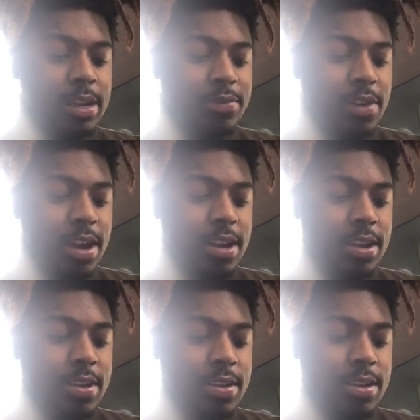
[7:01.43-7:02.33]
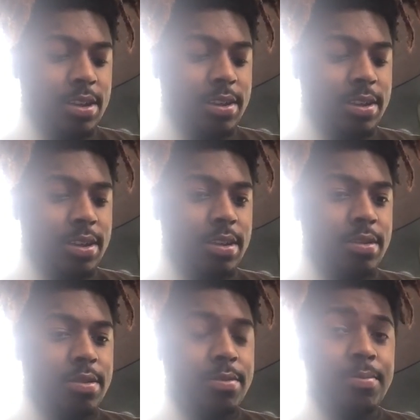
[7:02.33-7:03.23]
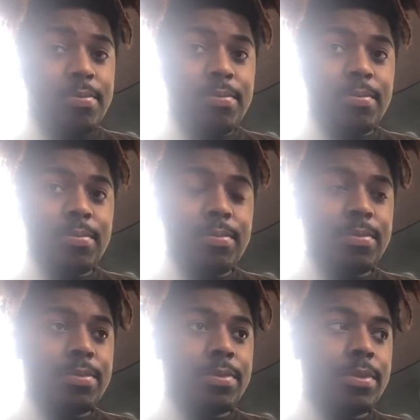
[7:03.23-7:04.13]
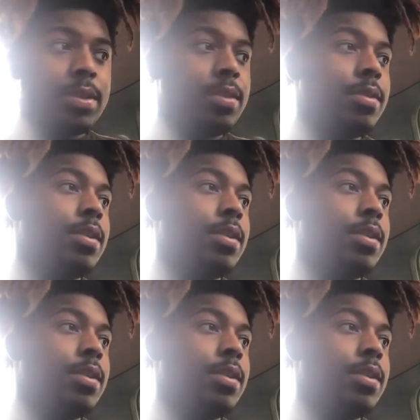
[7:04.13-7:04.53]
Friday. And what I